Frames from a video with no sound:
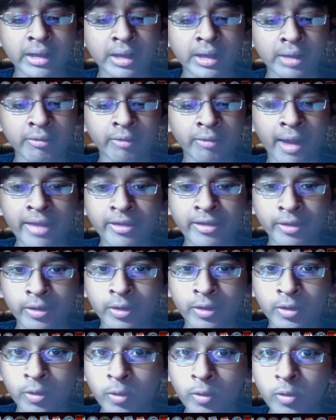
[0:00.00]
a rather
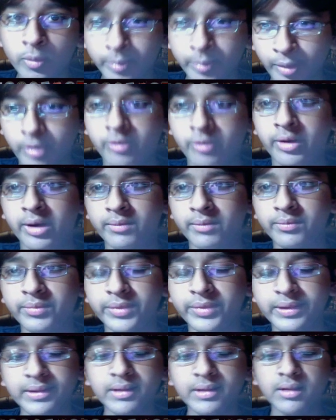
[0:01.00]
cool program,
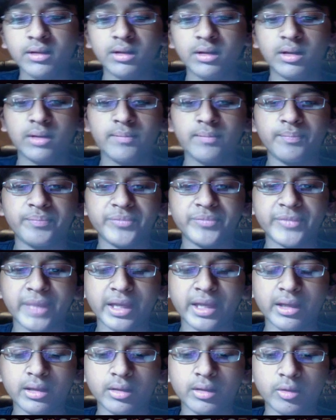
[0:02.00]
or
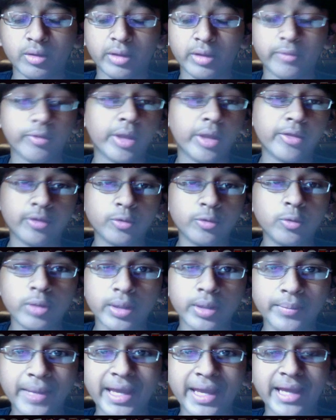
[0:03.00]
a rather cool
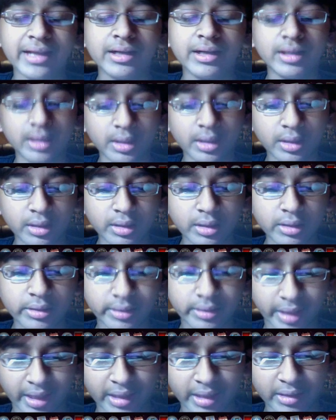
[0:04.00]
command
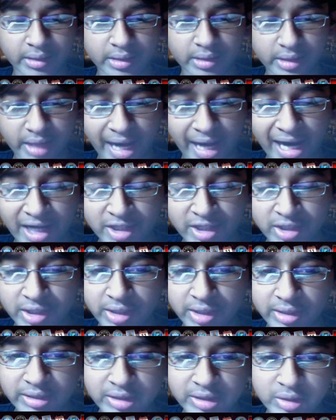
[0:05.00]
that
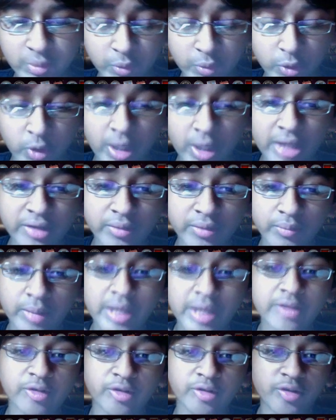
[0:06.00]
actually
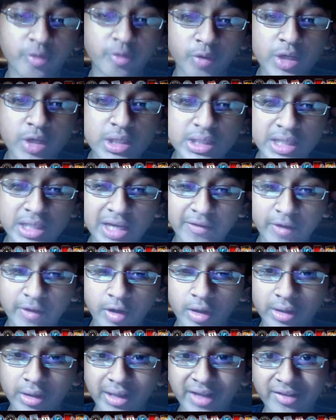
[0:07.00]
makes your screensaver
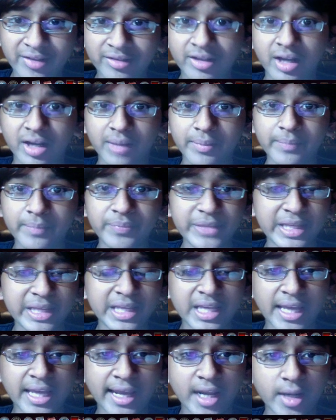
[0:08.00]
your desktop
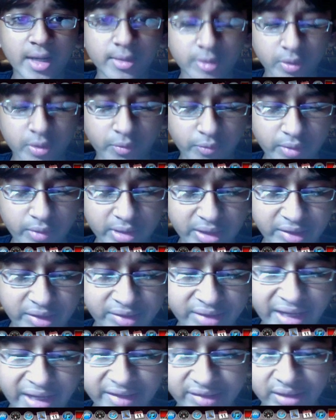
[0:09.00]
and could look really
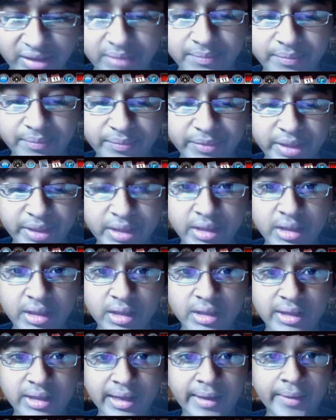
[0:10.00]
snazzy.
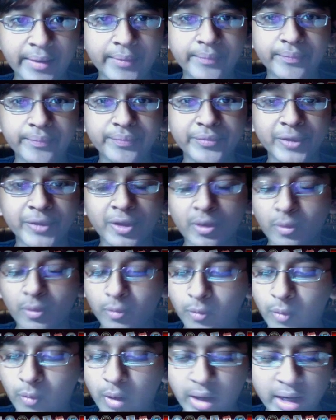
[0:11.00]
Now,
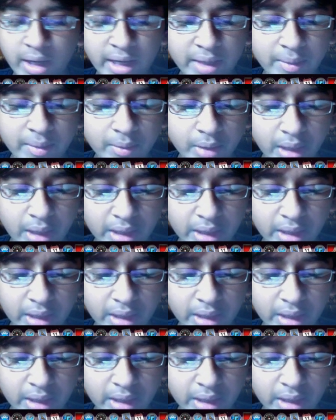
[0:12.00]
I